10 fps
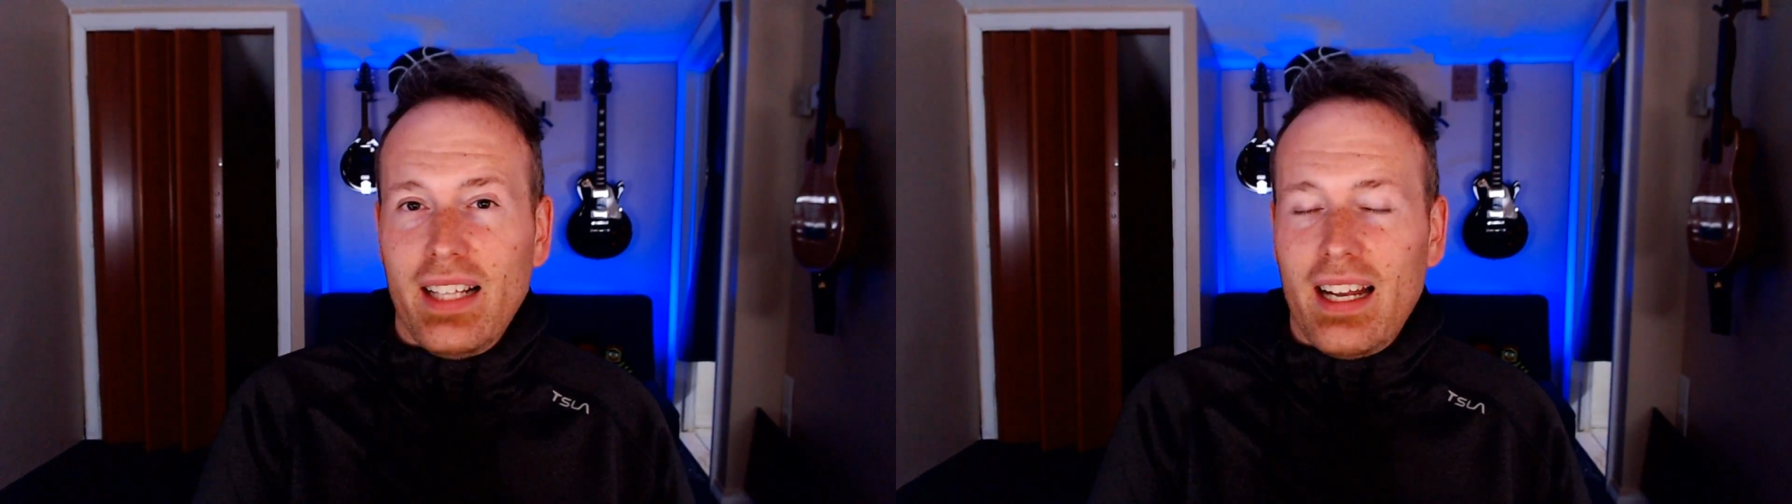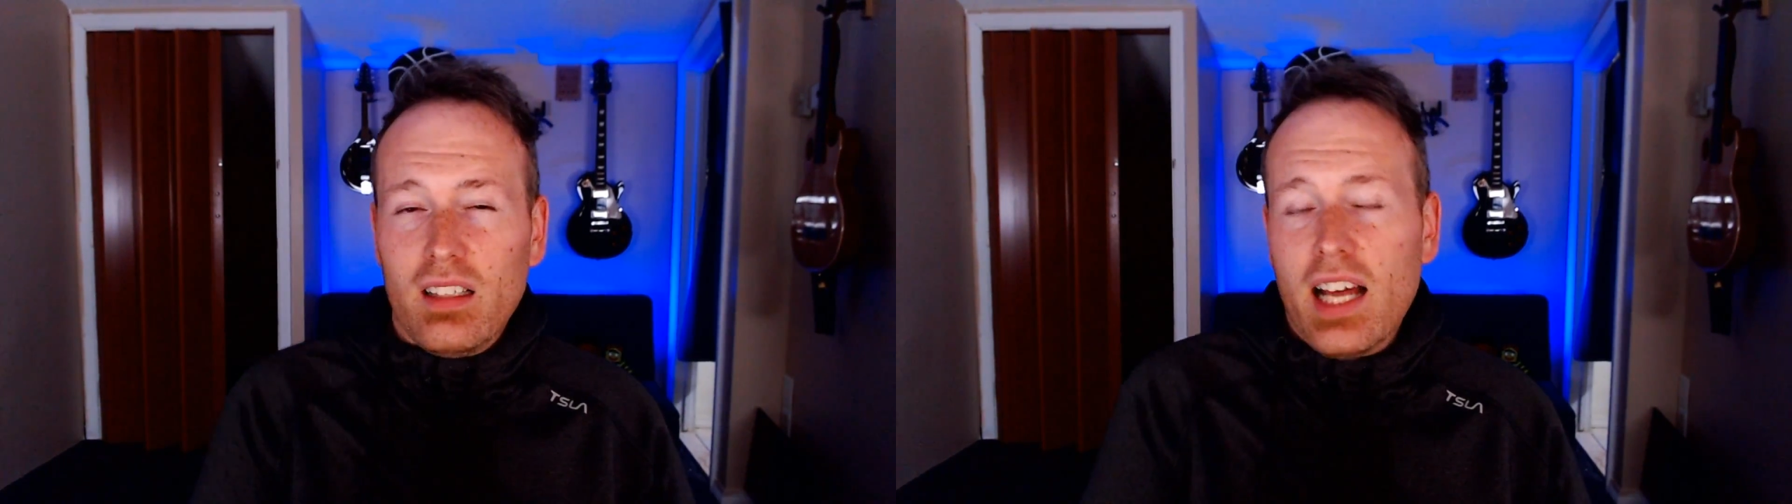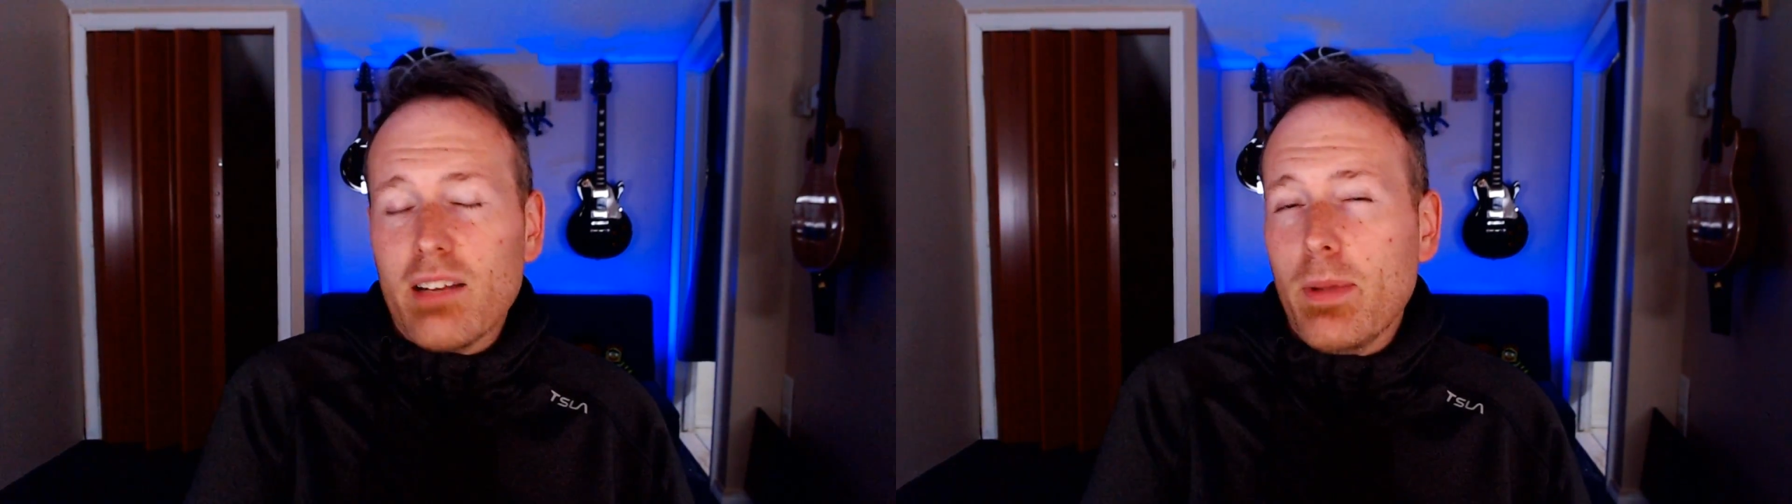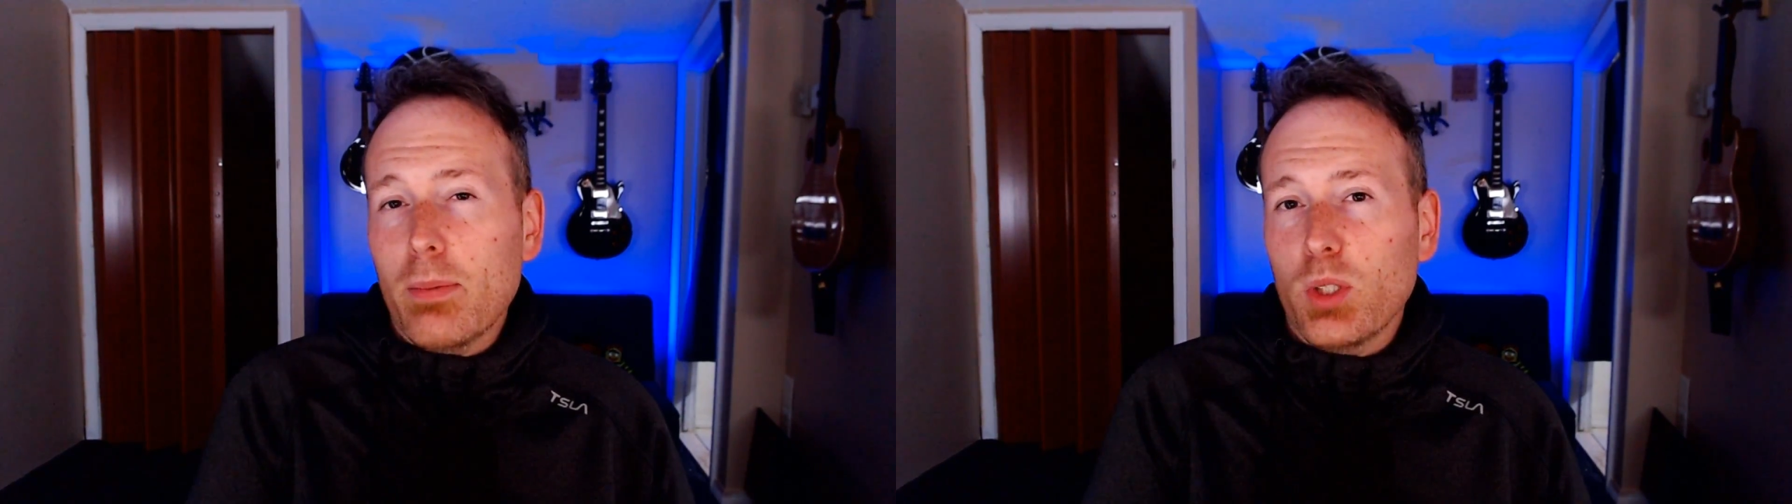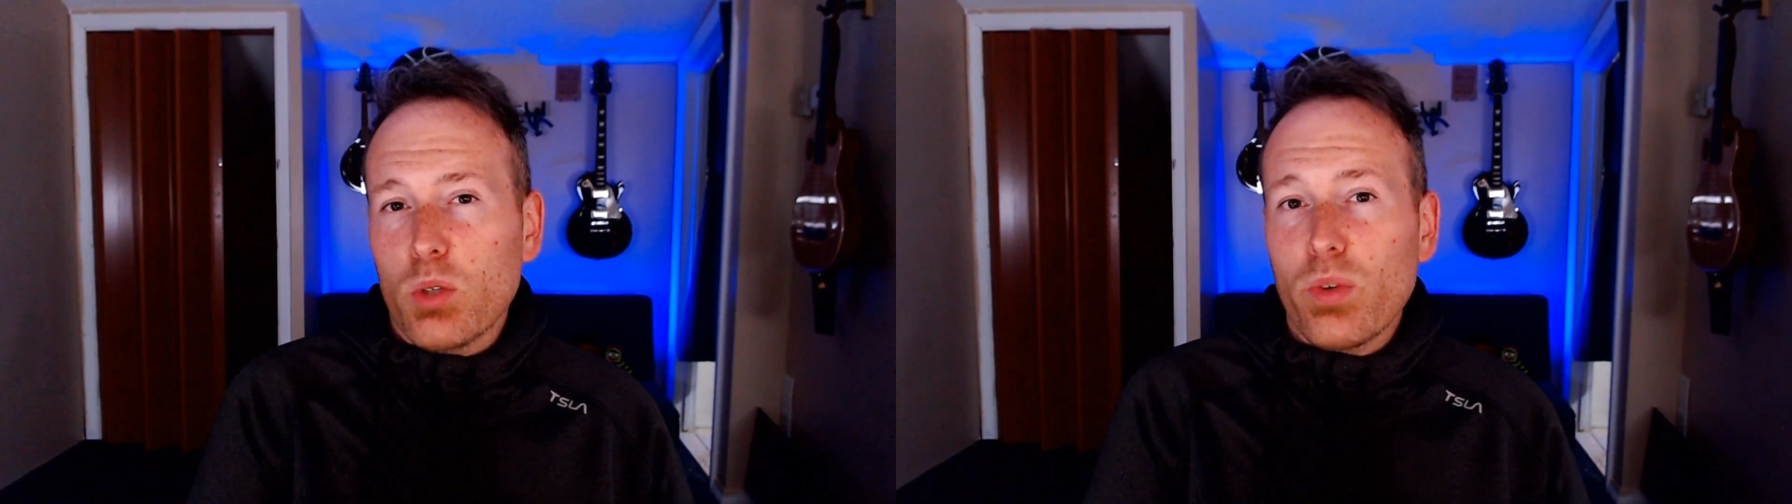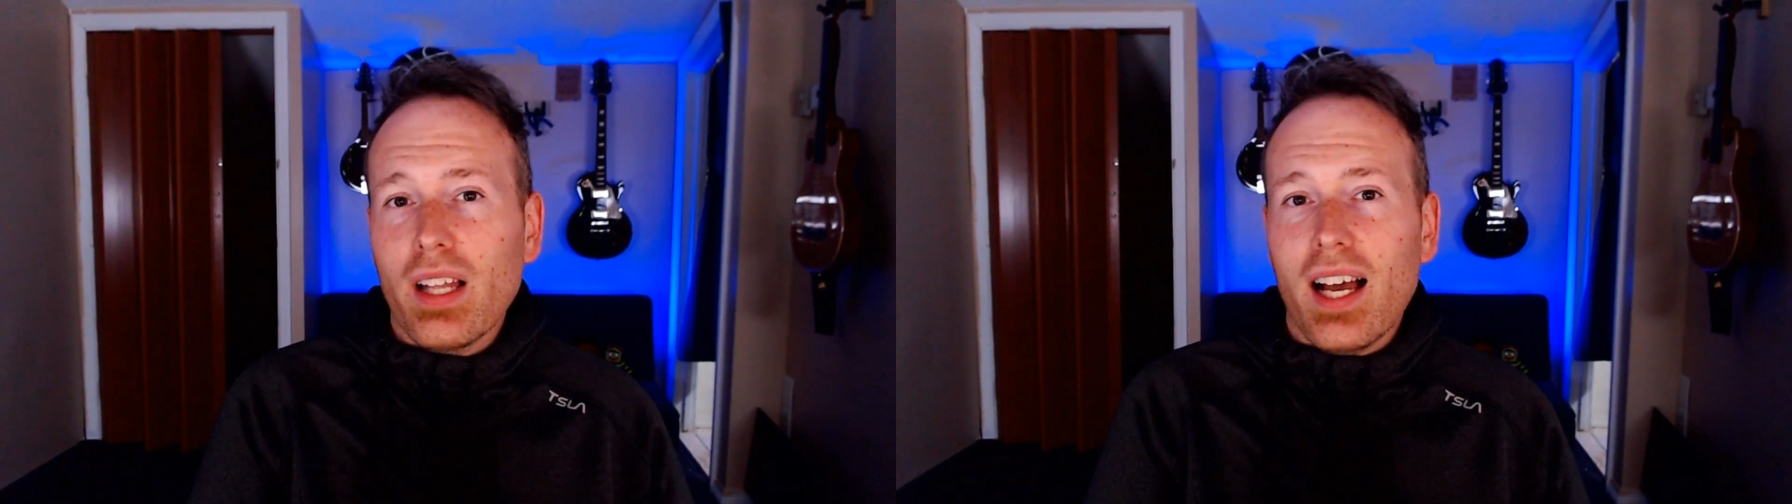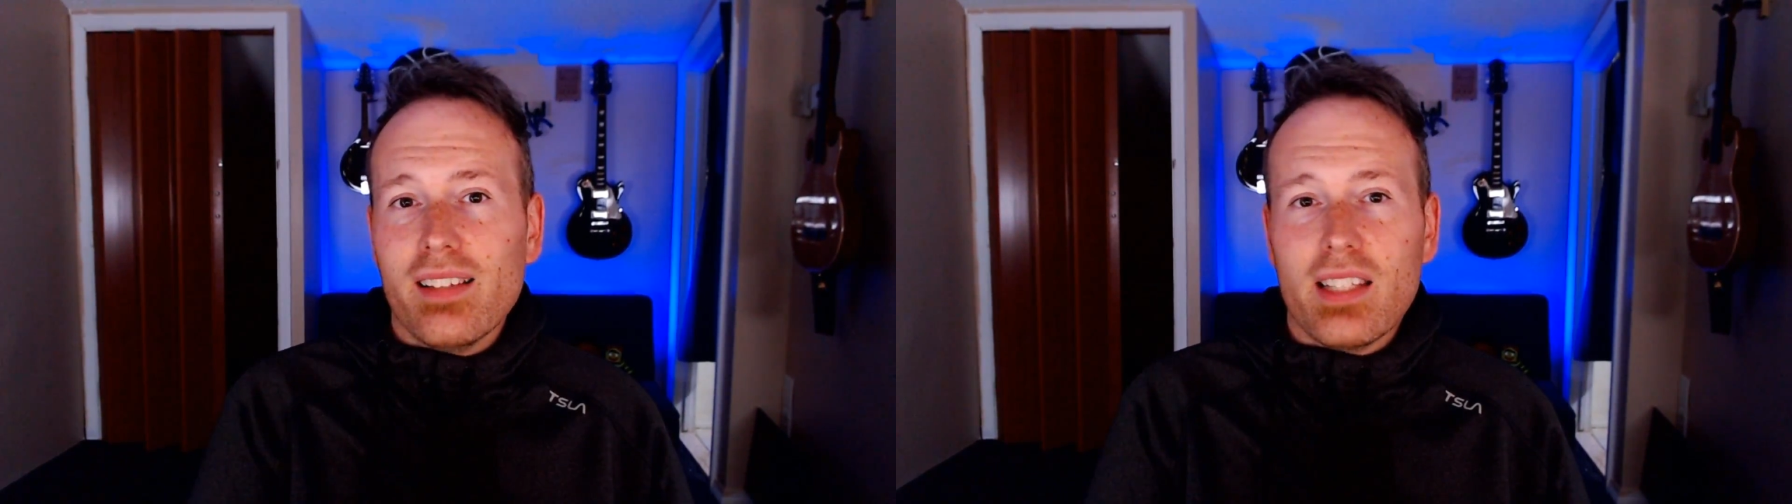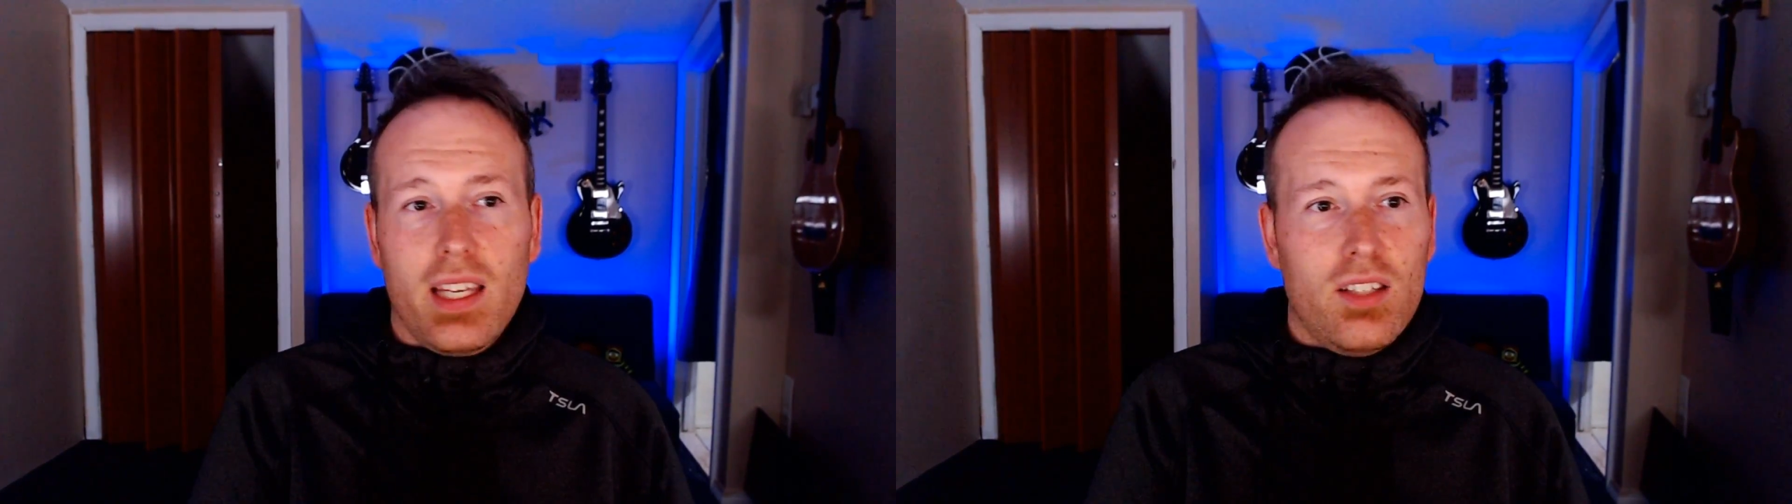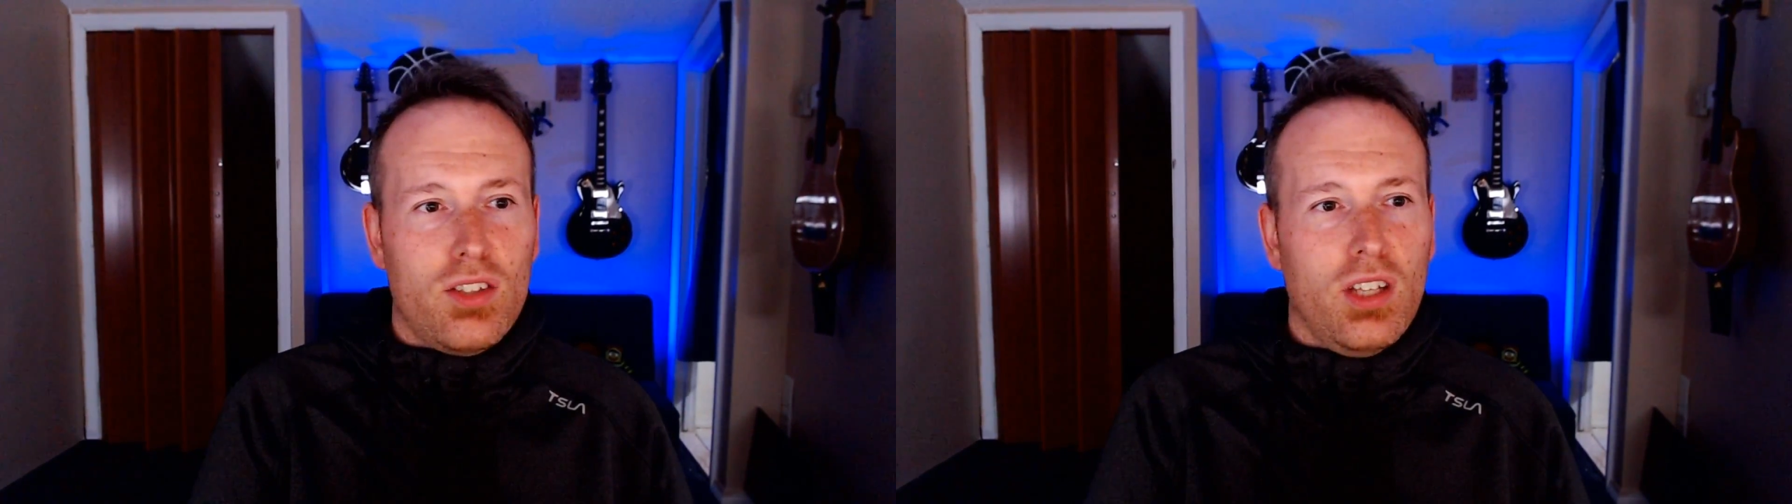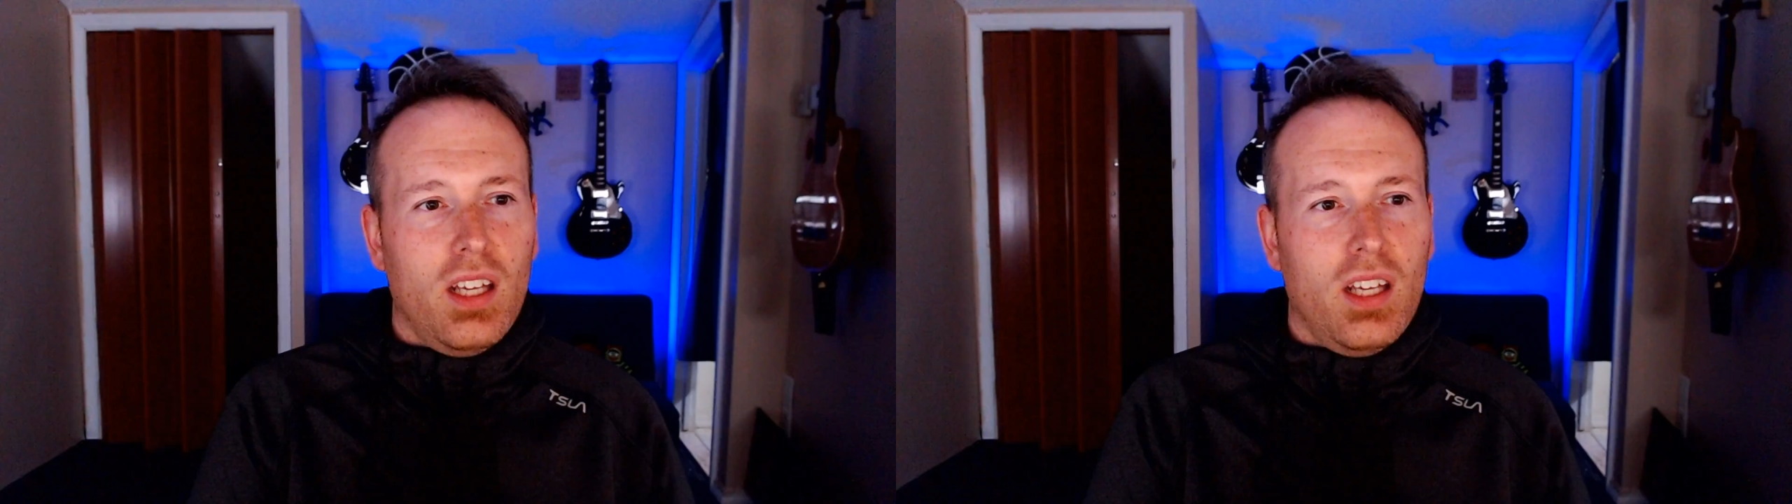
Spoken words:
that a lot of people don't realize is